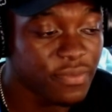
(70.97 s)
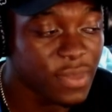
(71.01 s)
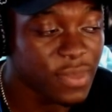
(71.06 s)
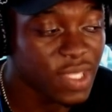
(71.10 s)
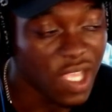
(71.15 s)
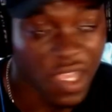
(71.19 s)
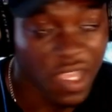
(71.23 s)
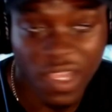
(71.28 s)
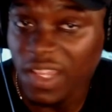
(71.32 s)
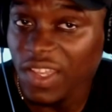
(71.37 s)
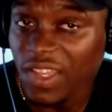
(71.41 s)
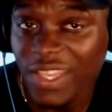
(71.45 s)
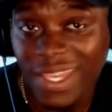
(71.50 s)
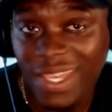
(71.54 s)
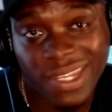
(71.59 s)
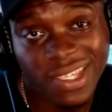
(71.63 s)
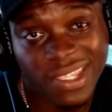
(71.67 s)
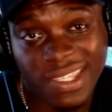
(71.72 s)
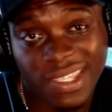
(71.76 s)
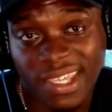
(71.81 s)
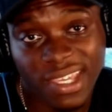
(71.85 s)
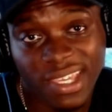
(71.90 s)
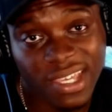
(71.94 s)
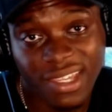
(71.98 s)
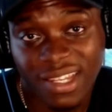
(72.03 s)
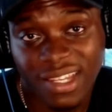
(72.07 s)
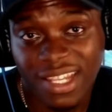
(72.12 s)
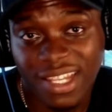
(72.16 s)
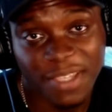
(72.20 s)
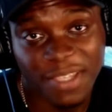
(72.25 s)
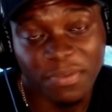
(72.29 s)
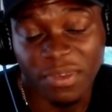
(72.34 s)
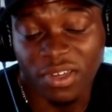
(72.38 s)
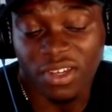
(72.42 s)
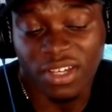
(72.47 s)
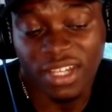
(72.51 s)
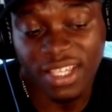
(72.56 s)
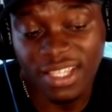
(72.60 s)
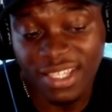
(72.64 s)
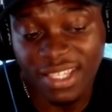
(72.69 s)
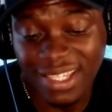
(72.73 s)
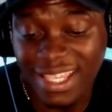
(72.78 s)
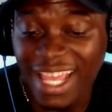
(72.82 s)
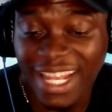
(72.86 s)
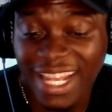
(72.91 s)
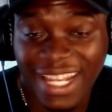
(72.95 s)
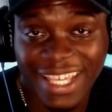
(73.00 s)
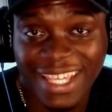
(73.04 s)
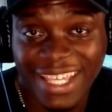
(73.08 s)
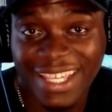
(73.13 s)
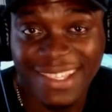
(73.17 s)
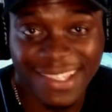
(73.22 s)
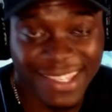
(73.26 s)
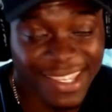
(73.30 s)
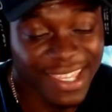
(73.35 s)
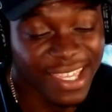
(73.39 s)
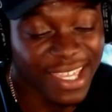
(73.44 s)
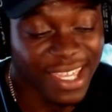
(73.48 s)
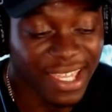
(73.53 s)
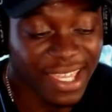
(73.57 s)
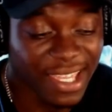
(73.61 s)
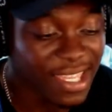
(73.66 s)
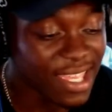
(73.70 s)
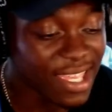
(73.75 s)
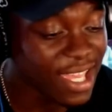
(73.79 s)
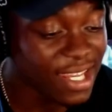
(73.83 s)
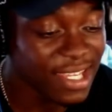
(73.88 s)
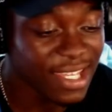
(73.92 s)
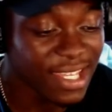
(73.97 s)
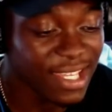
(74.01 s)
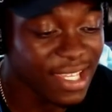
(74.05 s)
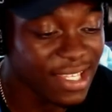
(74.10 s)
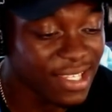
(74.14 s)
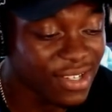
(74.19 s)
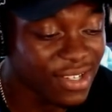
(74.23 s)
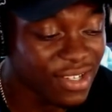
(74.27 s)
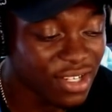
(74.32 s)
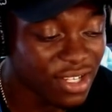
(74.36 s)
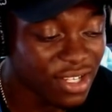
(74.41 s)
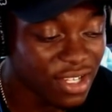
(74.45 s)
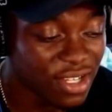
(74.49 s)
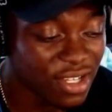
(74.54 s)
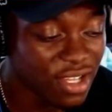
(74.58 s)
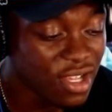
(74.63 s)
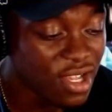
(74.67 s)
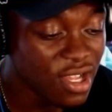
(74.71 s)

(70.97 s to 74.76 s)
yeah, Kenny's here. Let's be honest, Kenny is here. Kenny is gonna,